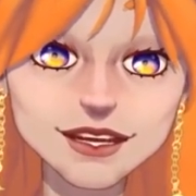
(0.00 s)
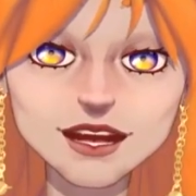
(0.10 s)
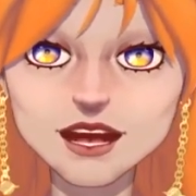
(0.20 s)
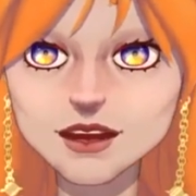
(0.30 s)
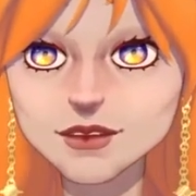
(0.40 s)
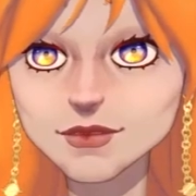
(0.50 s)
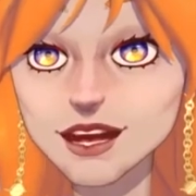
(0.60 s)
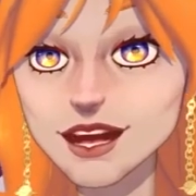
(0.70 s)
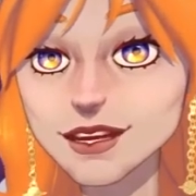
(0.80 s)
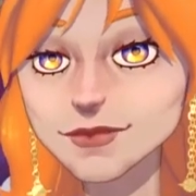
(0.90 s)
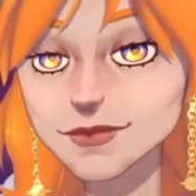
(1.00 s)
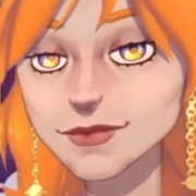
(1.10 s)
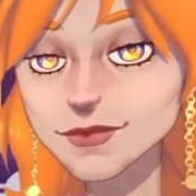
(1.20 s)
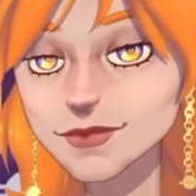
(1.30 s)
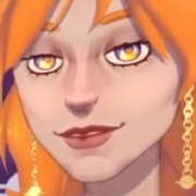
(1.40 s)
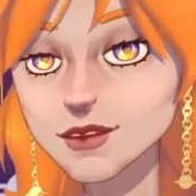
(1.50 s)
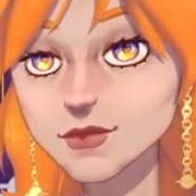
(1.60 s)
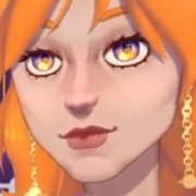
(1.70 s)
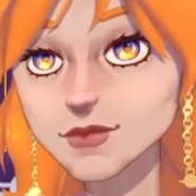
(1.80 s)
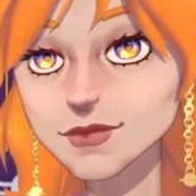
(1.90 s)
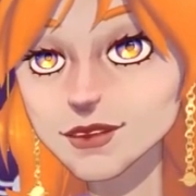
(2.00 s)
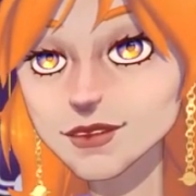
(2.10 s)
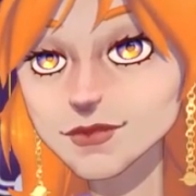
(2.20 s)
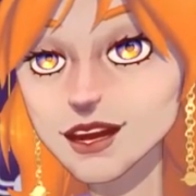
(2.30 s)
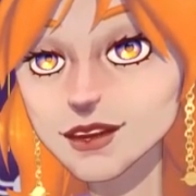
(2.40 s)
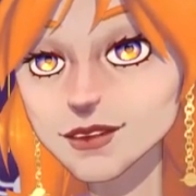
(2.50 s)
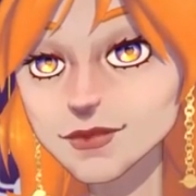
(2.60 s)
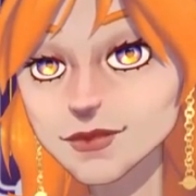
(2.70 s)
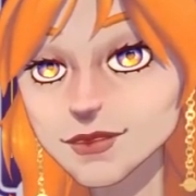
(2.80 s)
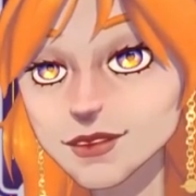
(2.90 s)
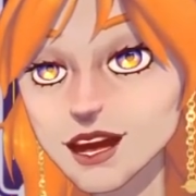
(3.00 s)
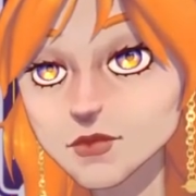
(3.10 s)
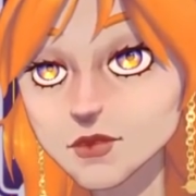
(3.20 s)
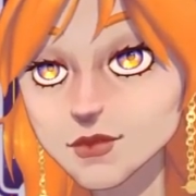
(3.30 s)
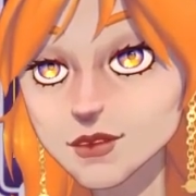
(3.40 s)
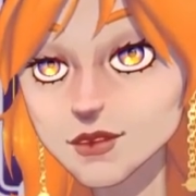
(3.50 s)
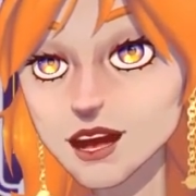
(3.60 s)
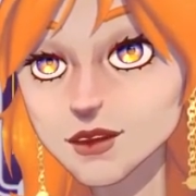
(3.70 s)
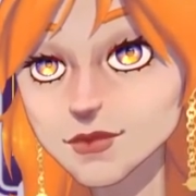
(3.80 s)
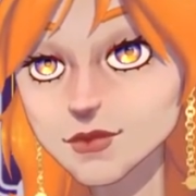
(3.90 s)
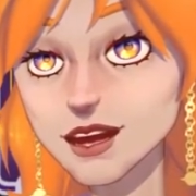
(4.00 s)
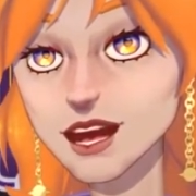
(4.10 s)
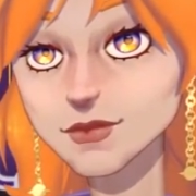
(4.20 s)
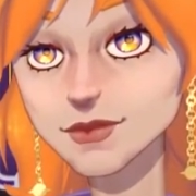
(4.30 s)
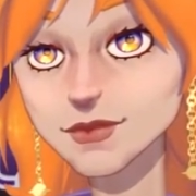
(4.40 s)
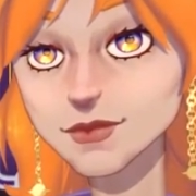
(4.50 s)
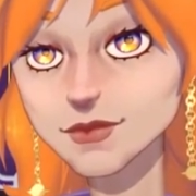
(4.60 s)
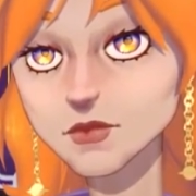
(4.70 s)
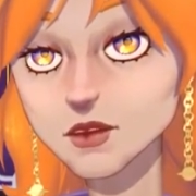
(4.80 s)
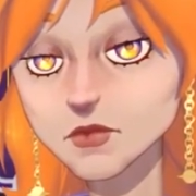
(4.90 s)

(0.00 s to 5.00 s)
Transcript: Oh wow! Stylistically, I prefer narrative-heavy systems over